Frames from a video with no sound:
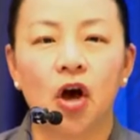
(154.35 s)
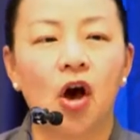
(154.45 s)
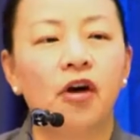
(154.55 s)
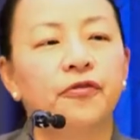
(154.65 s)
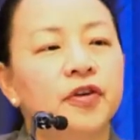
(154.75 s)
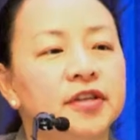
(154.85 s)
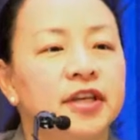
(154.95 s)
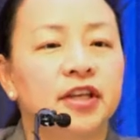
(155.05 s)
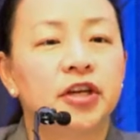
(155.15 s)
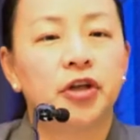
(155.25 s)
offers,
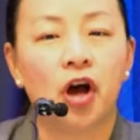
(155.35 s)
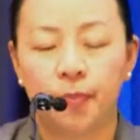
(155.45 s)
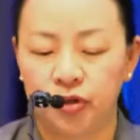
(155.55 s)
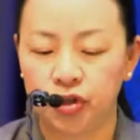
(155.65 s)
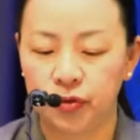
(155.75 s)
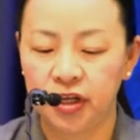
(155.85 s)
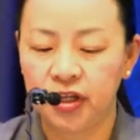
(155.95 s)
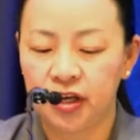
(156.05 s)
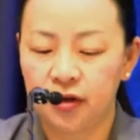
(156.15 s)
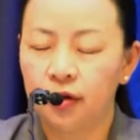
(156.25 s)
I think, the
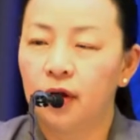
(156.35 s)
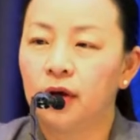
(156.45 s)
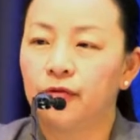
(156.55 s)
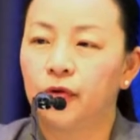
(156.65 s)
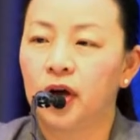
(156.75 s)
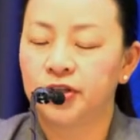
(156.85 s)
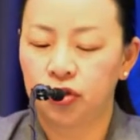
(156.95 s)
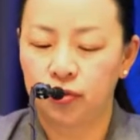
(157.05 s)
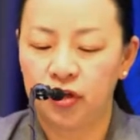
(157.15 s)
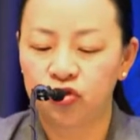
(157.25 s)
opportunity for us
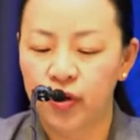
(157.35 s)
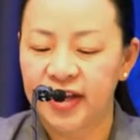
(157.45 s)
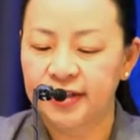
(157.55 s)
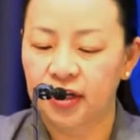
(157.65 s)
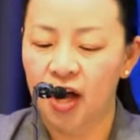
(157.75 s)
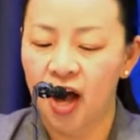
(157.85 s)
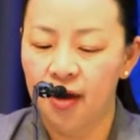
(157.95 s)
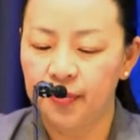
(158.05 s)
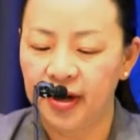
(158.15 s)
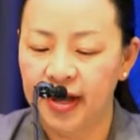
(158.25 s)
to address the
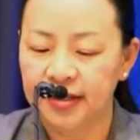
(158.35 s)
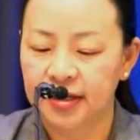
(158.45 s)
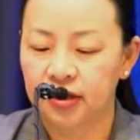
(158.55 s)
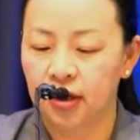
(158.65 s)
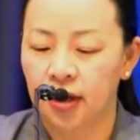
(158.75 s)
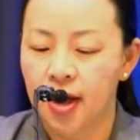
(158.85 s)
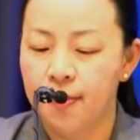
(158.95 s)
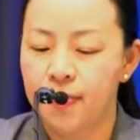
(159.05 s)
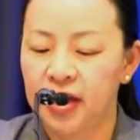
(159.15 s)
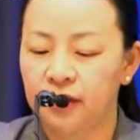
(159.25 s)
complex and the
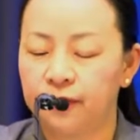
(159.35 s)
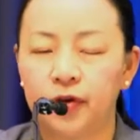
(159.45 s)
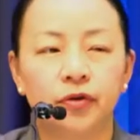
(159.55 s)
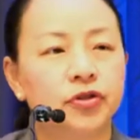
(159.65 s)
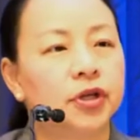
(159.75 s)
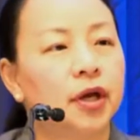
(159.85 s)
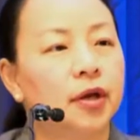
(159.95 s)
manifold